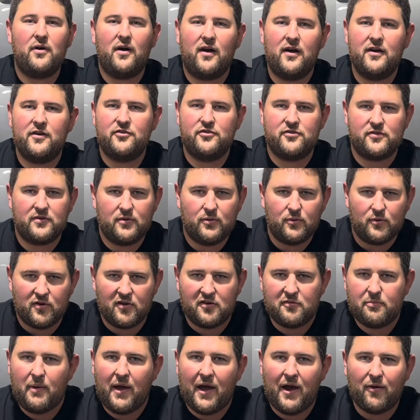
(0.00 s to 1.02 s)
hundred
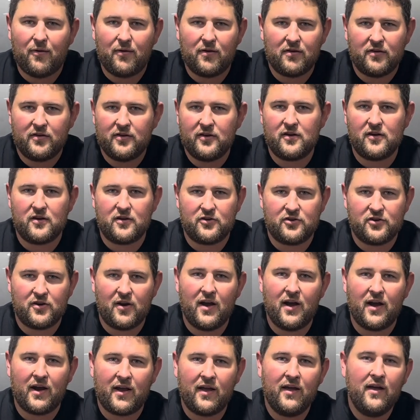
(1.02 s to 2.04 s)
horsepower to your
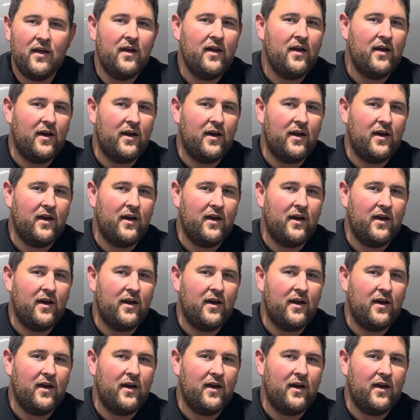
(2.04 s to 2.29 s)
truck.